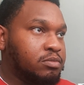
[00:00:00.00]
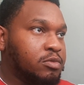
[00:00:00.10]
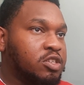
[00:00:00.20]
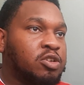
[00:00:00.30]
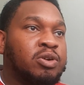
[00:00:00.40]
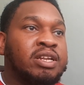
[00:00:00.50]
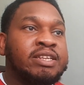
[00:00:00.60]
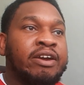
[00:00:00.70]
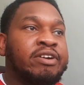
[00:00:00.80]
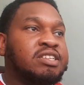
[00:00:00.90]
So
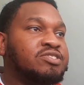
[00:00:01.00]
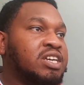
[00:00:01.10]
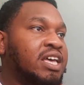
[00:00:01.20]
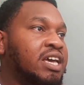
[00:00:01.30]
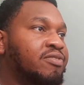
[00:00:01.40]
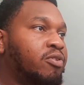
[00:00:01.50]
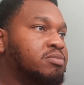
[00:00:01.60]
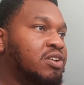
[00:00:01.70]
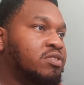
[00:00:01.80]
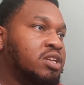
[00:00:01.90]
there is a chat here from
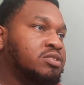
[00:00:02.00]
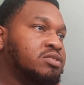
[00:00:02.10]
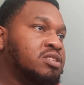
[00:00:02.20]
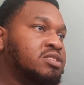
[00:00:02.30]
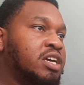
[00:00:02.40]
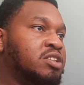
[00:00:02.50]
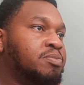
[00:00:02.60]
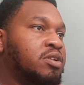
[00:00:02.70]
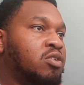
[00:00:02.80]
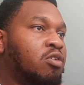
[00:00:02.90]
David Lynch. He says there's
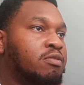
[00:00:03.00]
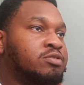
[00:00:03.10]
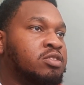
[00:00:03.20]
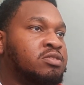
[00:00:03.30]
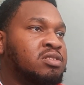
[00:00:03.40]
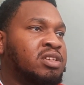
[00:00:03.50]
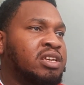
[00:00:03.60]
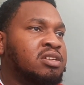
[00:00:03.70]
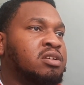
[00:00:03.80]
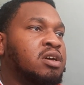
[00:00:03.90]
been a lot of
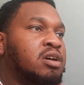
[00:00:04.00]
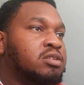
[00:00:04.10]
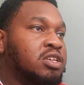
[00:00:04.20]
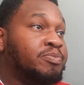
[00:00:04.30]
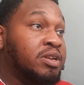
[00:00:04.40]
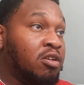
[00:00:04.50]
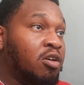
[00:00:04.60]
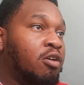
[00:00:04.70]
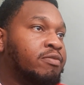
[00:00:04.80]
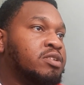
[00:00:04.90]
certainty. There's been a lot
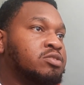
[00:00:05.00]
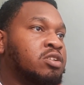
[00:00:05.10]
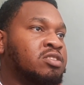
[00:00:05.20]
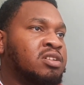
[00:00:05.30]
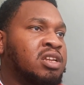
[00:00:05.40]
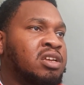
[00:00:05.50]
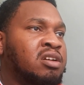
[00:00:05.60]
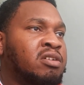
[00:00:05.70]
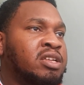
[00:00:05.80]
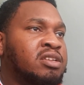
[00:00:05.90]
of certainty
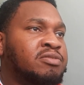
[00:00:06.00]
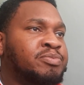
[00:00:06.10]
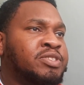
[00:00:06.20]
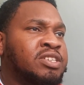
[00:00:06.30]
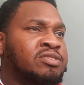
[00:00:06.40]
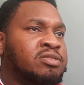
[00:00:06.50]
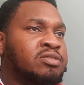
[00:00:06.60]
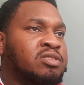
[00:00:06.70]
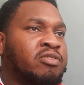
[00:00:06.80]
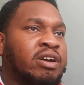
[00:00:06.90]
in
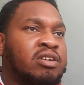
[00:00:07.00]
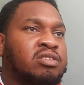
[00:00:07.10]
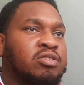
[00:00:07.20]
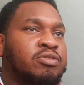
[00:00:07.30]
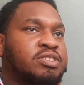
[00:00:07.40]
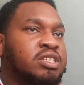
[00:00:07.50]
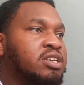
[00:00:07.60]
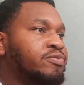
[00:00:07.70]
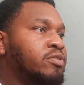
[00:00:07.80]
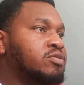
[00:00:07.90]
predictions around Luis
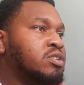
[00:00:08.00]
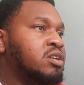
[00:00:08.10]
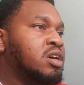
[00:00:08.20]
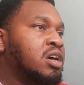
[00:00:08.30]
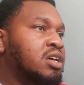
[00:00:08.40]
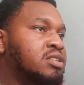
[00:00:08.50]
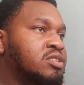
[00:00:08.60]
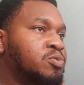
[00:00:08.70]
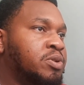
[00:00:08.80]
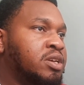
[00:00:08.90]
Diaz's future
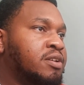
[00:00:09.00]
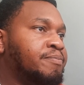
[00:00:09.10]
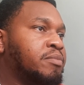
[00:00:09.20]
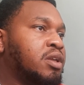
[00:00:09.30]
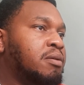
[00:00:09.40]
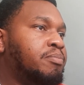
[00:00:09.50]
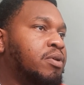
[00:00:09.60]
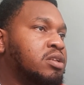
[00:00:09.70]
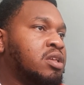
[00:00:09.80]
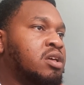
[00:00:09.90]
this week,
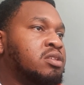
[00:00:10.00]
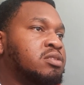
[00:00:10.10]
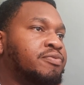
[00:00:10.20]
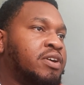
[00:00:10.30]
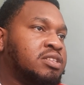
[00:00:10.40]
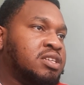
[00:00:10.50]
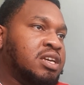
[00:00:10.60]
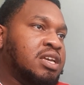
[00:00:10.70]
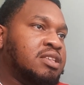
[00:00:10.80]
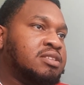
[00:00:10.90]
but the fact
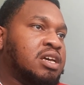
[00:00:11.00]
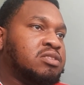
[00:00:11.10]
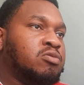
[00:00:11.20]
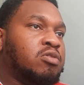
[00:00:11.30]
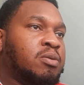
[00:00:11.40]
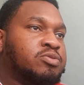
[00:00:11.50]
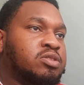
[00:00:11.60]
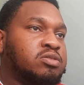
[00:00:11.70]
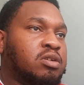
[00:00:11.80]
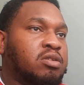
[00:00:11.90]
is that all
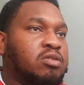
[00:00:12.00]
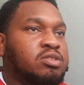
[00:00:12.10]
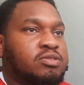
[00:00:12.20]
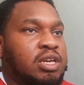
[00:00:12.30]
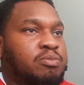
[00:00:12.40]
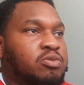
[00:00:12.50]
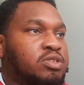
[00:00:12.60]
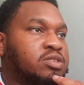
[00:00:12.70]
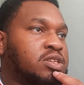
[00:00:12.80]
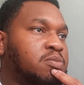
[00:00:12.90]
options are on the table
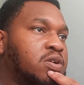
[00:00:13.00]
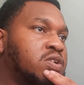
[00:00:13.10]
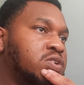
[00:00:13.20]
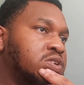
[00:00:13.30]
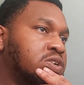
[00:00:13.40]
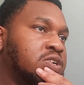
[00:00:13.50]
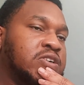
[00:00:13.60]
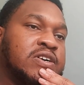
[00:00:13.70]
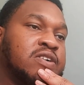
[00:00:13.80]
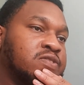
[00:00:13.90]
this summer.
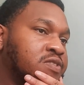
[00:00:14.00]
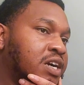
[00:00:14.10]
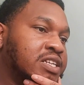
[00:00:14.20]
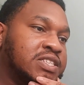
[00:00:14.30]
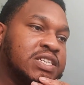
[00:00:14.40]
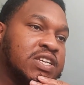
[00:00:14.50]
Right, yeah.